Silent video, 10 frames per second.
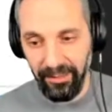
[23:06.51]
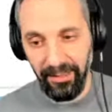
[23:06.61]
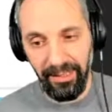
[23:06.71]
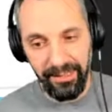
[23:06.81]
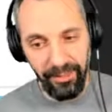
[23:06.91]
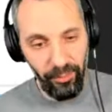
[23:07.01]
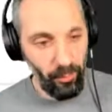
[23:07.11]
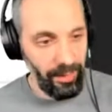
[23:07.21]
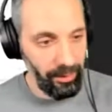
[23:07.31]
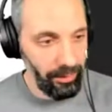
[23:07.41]
Hence the reason
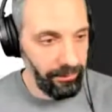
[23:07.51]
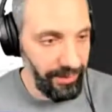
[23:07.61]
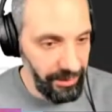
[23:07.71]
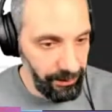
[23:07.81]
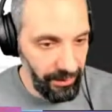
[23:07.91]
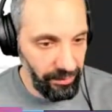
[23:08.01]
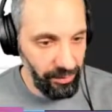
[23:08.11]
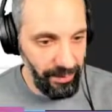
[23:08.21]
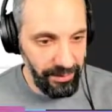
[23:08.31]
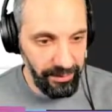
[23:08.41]
why I love ASP.NET so
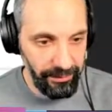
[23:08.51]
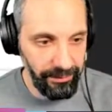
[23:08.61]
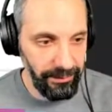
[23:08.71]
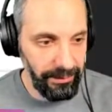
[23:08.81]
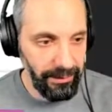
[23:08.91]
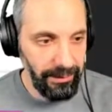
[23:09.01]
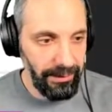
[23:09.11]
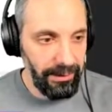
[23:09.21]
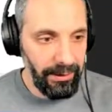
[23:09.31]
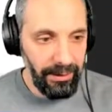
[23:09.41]
much.
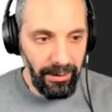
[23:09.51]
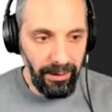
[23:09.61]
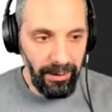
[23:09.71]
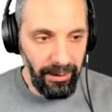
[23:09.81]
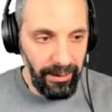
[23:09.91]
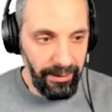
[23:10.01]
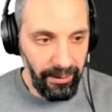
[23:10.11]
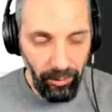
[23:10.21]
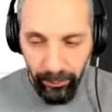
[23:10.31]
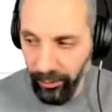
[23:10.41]
And the
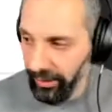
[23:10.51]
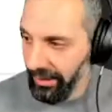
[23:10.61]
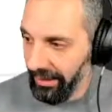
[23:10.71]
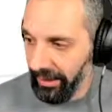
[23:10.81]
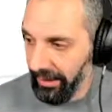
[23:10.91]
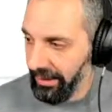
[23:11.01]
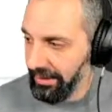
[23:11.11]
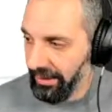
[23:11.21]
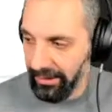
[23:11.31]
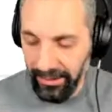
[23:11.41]
whole point there is that